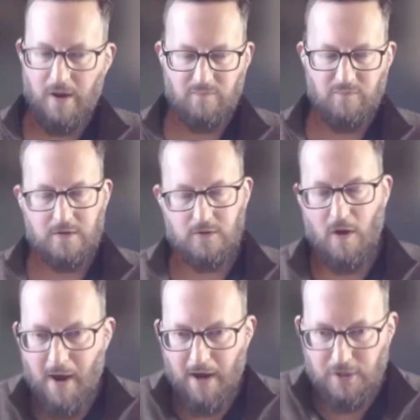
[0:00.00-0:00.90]
Okay.
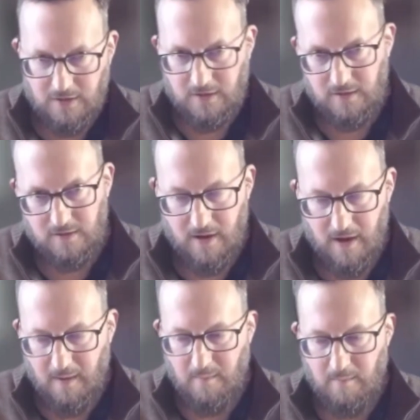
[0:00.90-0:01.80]
So I'm Mike Janssen.
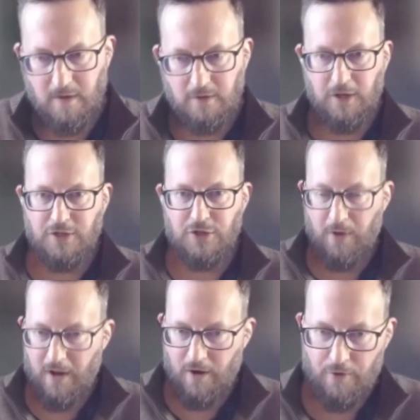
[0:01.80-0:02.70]
I'm
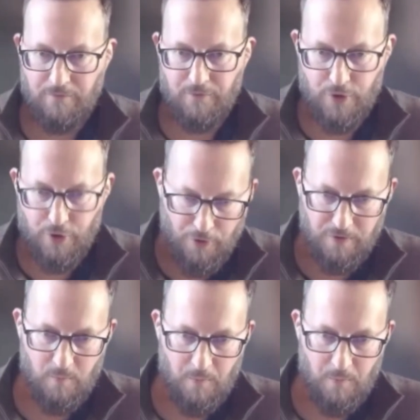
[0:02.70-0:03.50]
digital editor for Current.